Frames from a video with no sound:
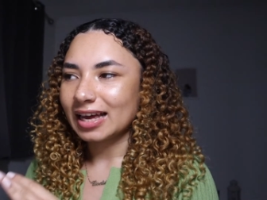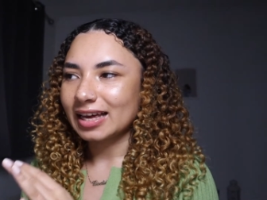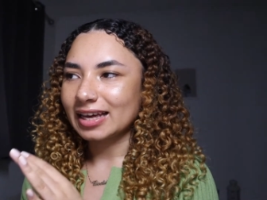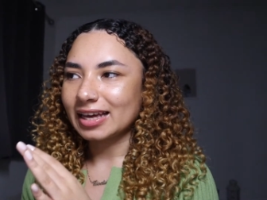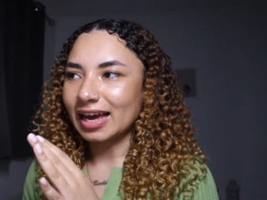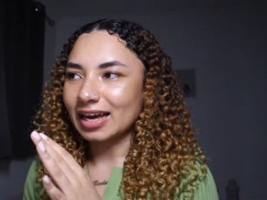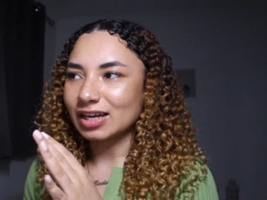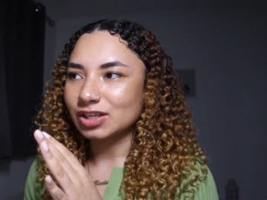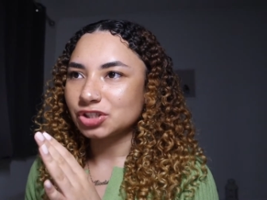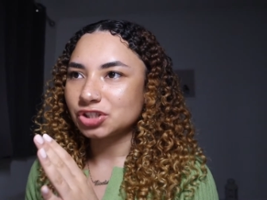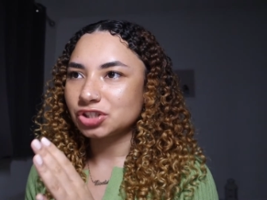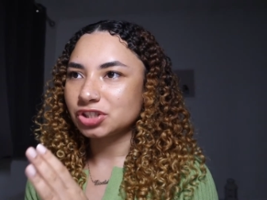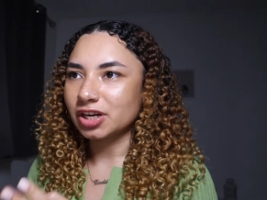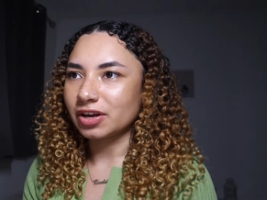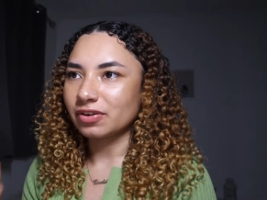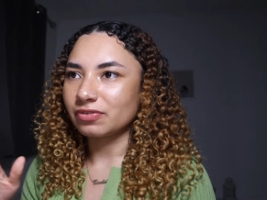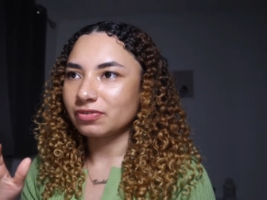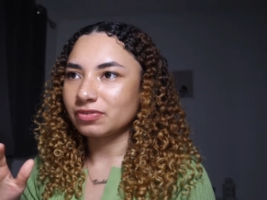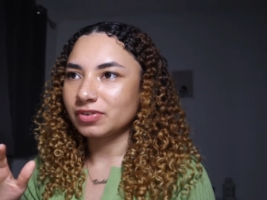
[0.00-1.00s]
gets
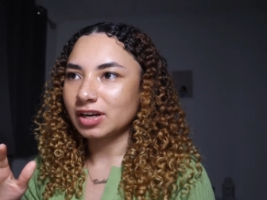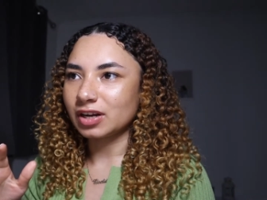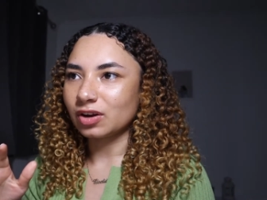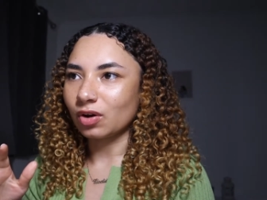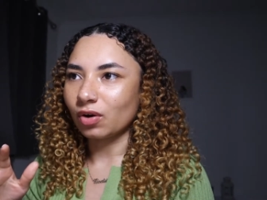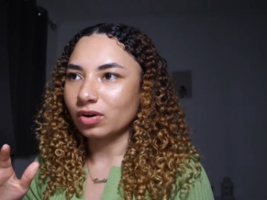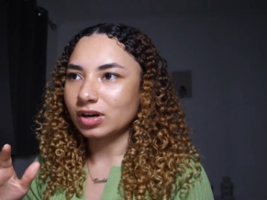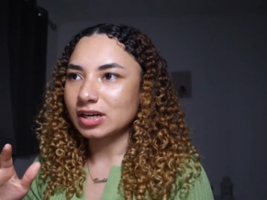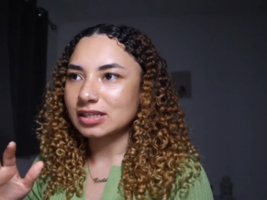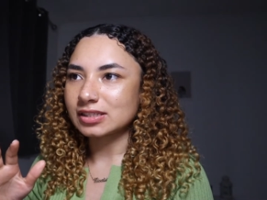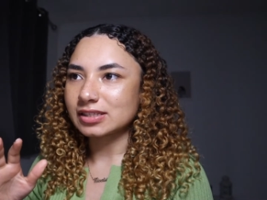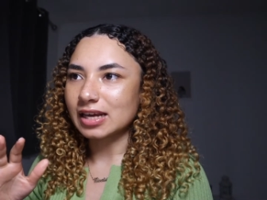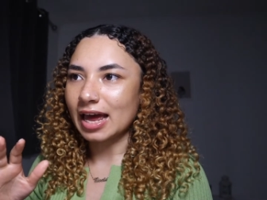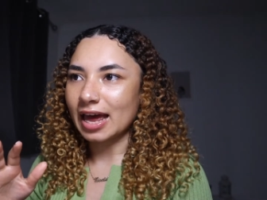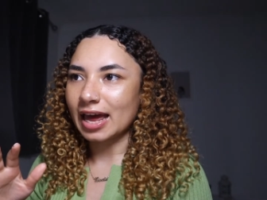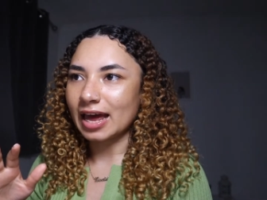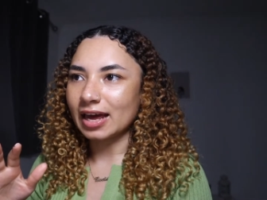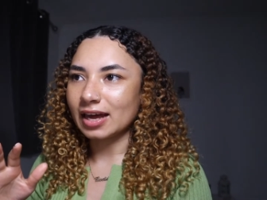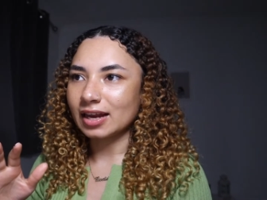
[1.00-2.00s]
shifted on its
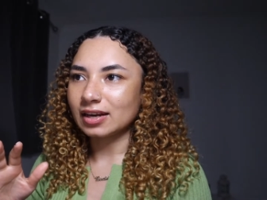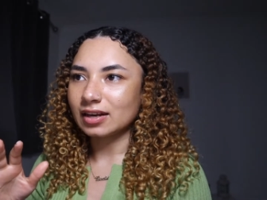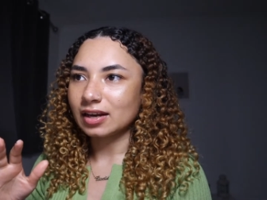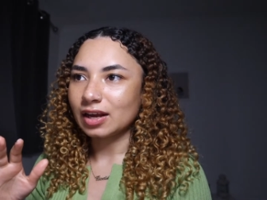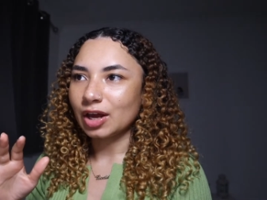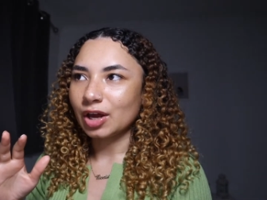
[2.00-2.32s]
head,